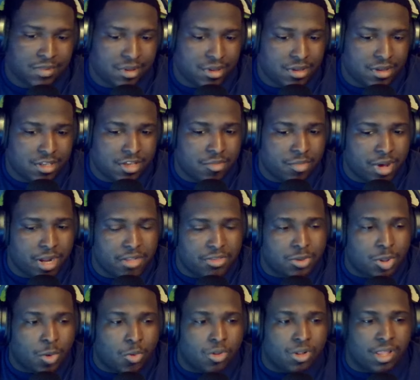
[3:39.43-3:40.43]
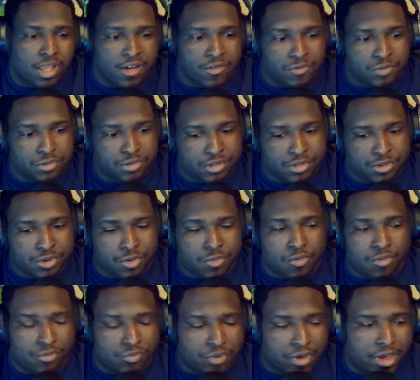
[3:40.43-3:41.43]
you might have thought life was just
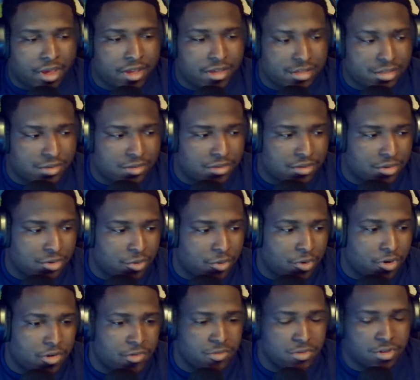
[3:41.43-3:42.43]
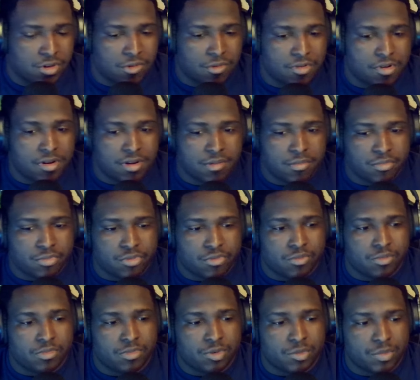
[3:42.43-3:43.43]
going fast and you know where it was going and
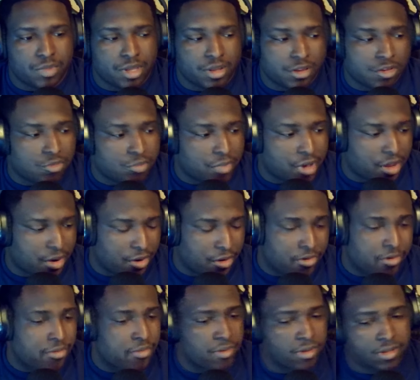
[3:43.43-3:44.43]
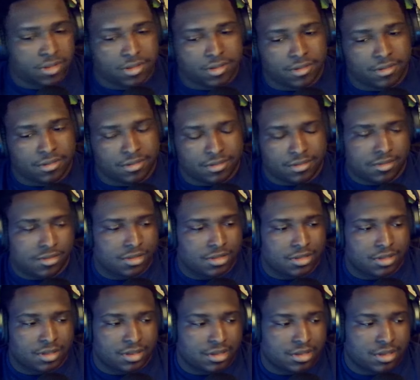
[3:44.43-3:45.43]
boom you meet, you met her and then
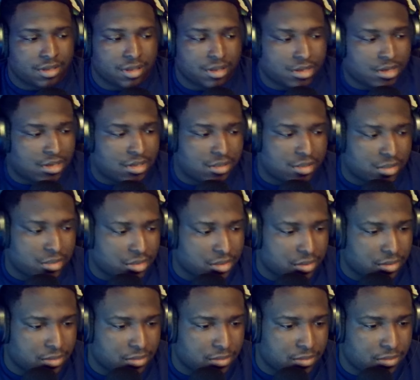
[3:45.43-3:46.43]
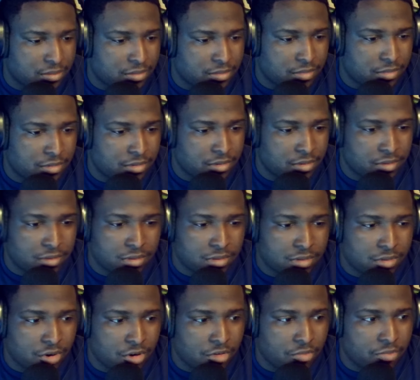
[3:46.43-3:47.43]
it just
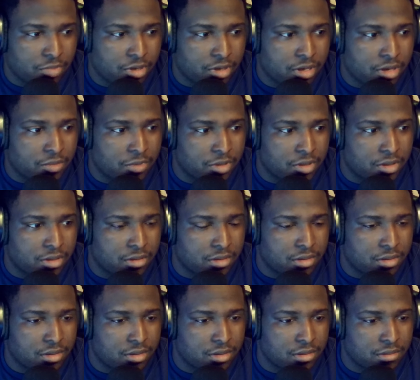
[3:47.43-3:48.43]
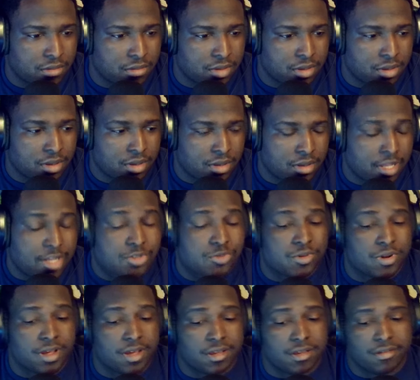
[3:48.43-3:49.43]
started becoming good again that's
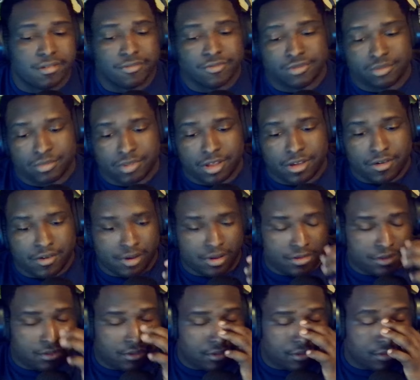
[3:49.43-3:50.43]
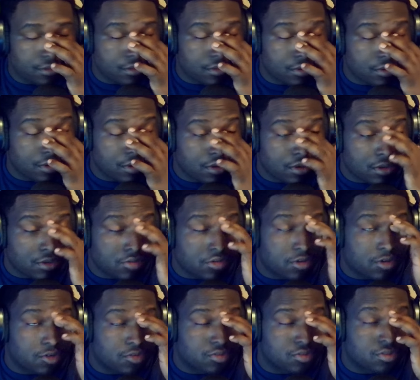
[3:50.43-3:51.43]
what i get from that right there you can
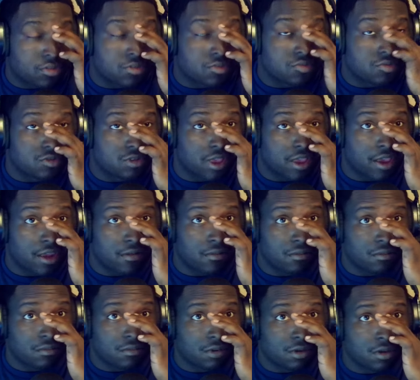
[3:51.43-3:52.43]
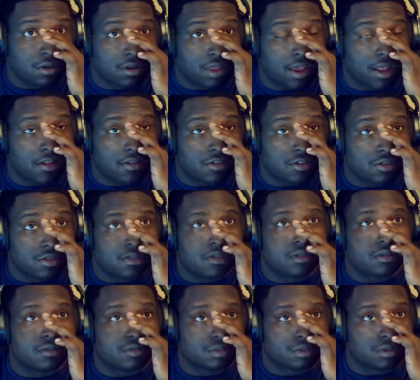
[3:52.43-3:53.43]
also use that
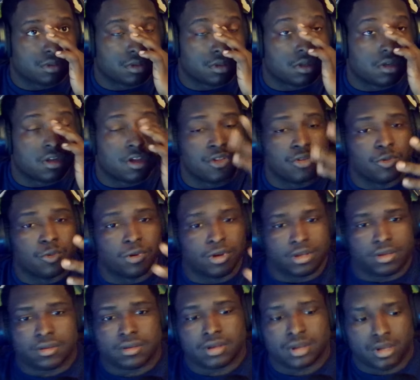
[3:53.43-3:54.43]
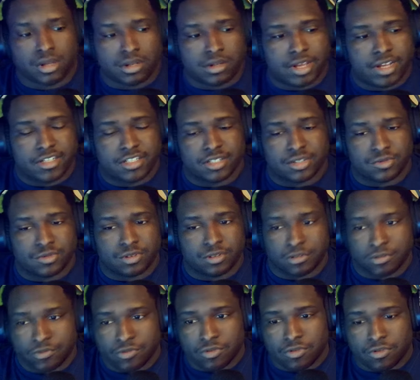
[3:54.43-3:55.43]
analogy in another way, not just with a,
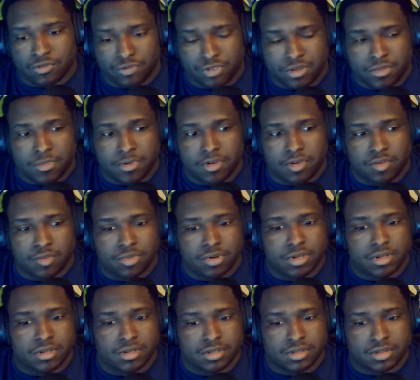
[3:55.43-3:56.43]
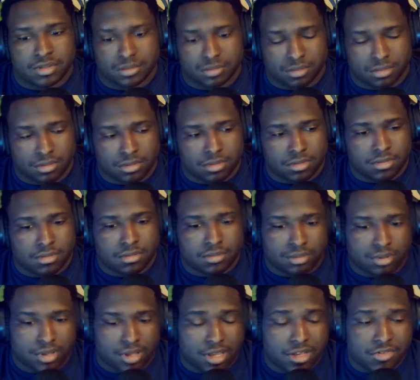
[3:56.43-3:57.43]
for a female, but just
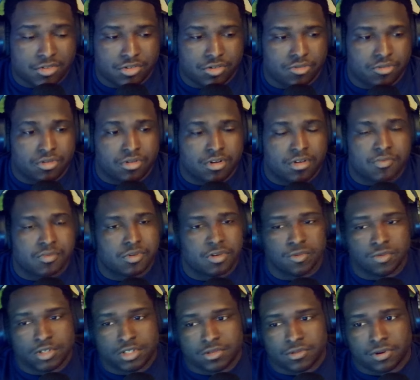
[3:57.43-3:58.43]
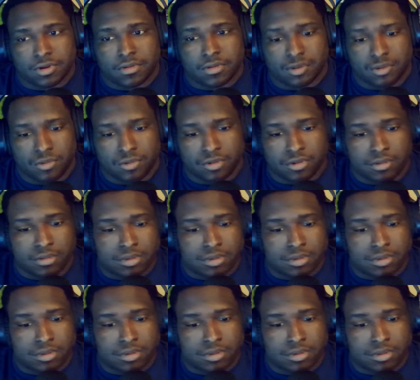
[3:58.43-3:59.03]
in general. You never know what's around the corner.